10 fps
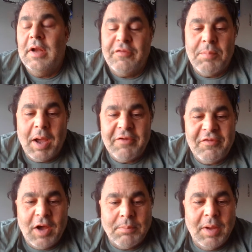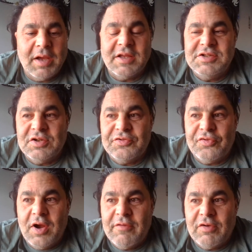Now, if you buy a FogBuck, it's yours
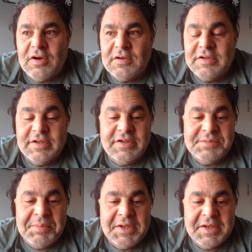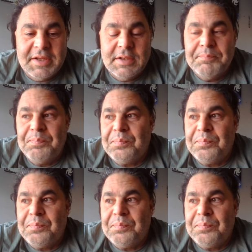forever until you spend it.